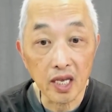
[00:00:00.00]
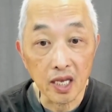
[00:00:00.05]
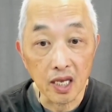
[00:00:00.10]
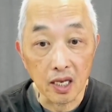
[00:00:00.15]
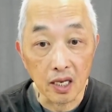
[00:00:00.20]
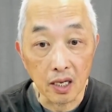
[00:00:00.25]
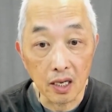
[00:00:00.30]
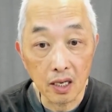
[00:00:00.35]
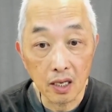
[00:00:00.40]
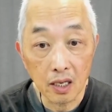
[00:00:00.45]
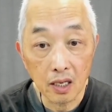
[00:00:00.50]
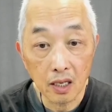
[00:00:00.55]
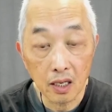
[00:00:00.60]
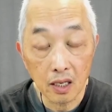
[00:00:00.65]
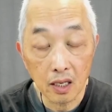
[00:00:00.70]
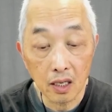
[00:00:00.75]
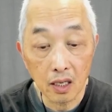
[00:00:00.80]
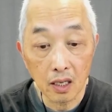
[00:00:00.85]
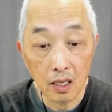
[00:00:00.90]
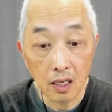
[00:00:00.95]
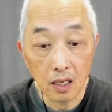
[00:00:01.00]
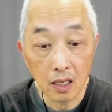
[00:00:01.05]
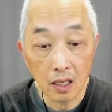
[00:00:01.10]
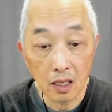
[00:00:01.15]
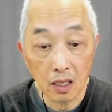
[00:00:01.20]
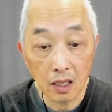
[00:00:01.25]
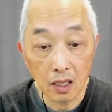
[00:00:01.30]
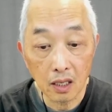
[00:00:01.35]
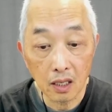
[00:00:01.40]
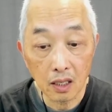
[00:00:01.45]
So people don't understand that.
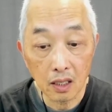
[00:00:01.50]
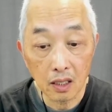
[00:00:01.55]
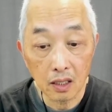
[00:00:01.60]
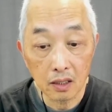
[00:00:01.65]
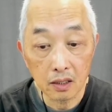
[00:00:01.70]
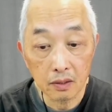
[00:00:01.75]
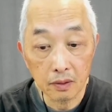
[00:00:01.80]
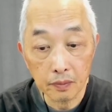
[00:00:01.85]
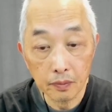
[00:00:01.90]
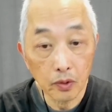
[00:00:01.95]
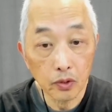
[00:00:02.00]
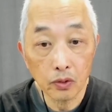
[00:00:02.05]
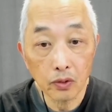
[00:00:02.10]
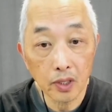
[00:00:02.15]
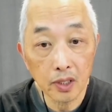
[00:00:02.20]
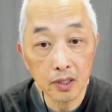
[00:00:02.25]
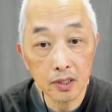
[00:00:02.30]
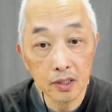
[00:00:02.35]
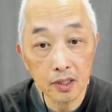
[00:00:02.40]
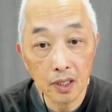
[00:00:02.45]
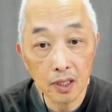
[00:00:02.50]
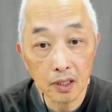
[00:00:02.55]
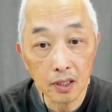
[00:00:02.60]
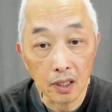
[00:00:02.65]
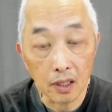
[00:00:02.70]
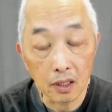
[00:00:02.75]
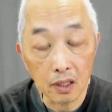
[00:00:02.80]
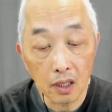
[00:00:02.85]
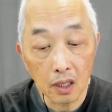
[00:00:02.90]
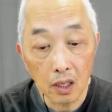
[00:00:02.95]
So when we talk
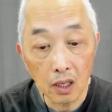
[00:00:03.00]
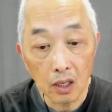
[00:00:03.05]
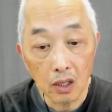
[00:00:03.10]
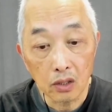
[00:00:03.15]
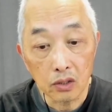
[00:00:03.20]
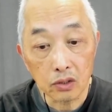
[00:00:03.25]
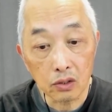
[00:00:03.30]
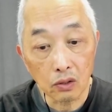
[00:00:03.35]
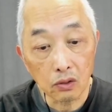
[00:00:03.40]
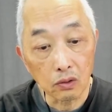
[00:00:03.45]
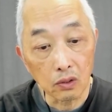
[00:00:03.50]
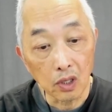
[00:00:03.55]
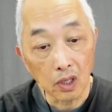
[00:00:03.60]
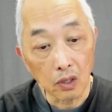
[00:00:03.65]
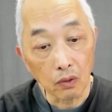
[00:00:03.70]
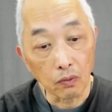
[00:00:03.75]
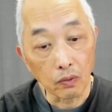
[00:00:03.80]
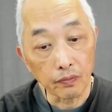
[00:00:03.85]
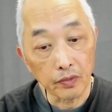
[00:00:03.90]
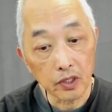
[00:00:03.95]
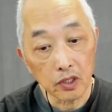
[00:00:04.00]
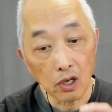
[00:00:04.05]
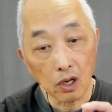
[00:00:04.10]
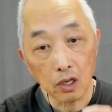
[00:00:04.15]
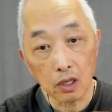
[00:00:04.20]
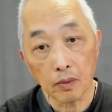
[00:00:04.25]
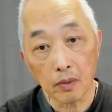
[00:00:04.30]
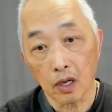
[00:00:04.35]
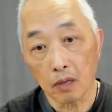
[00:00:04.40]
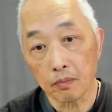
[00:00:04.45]
about practice, let's start
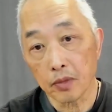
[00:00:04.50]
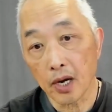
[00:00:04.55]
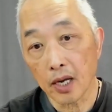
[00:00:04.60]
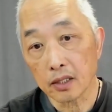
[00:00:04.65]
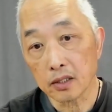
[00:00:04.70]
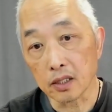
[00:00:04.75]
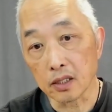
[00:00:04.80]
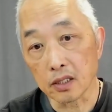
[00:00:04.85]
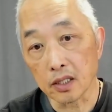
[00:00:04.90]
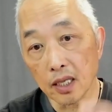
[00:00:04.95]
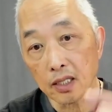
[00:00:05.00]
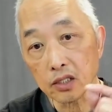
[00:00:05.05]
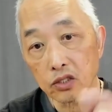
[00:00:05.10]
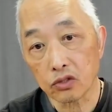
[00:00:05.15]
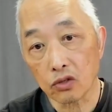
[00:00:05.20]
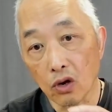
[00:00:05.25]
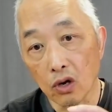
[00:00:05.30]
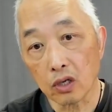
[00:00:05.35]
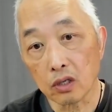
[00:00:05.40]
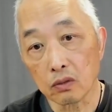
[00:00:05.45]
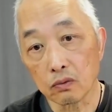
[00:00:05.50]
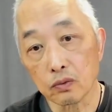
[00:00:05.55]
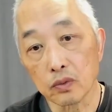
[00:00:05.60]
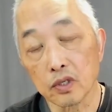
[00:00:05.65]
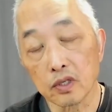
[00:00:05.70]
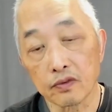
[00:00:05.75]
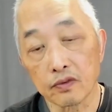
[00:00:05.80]
with the yoga practice.